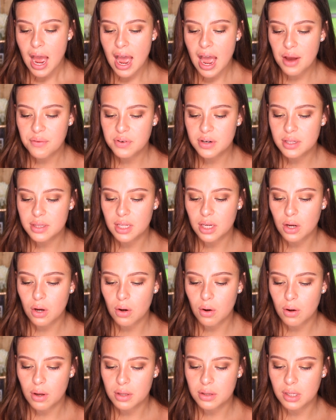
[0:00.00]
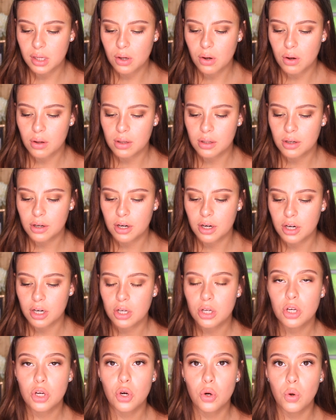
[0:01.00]
I have it in the color
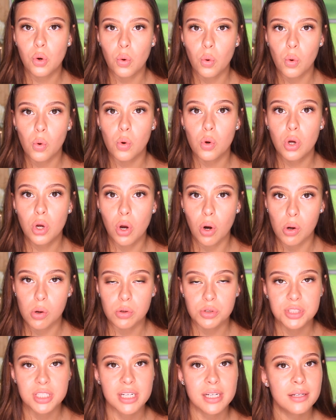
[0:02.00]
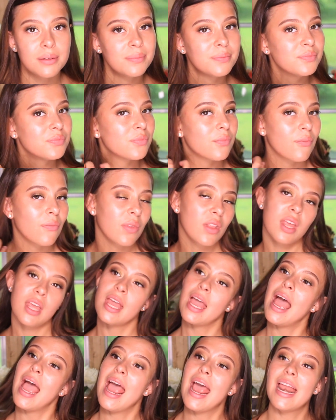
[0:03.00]
Cool Golden.
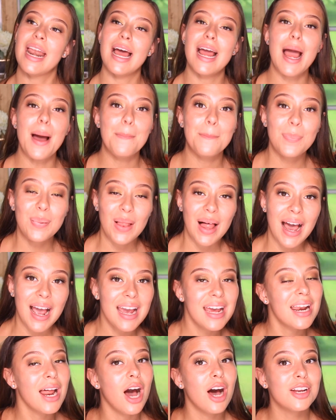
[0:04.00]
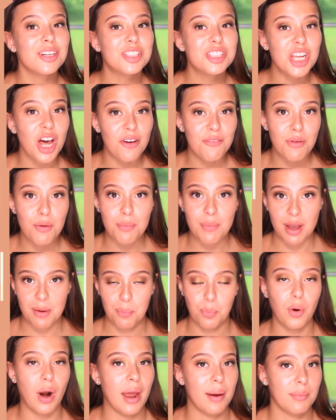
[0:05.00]
And I apply it on top of my
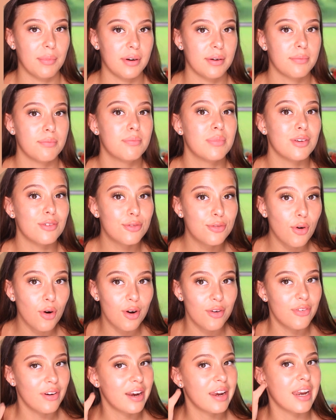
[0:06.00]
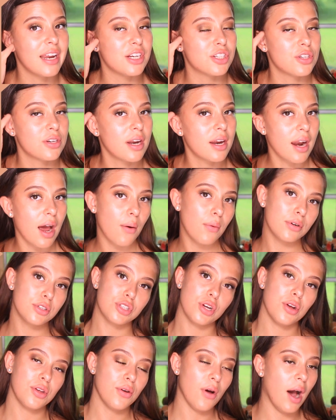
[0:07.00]
primer before foundation. And I will
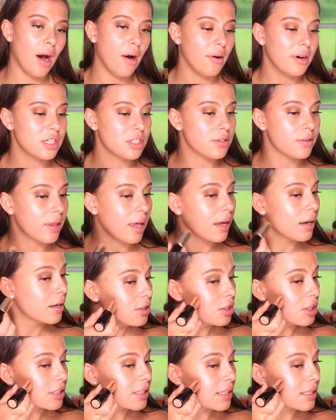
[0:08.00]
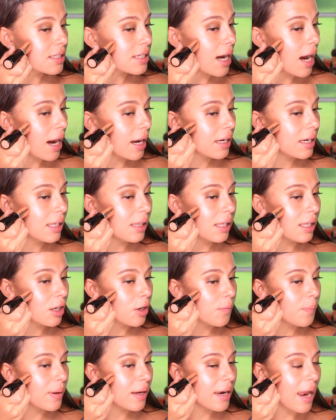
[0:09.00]
show you how I do that. Just a tiny
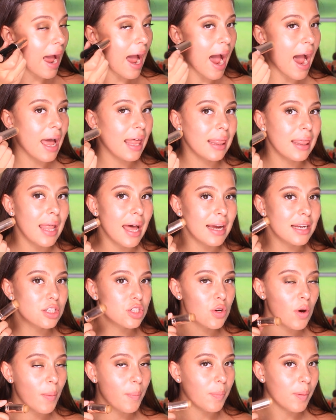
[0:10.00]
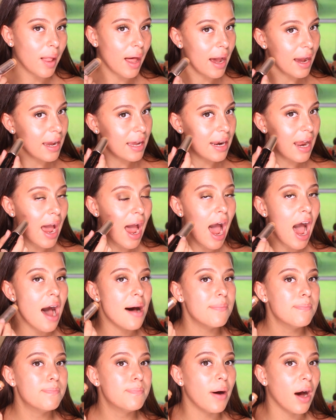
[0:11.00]
little bit. I like to apply it
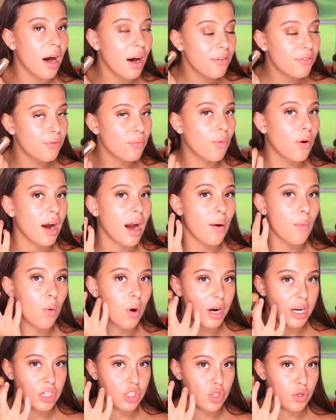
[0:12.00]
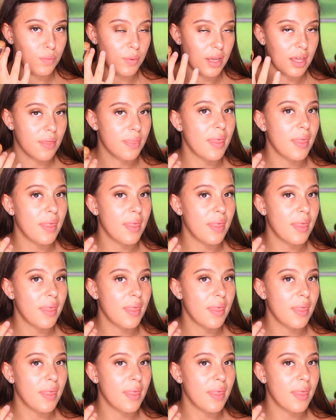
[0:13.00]
above where I want it to be.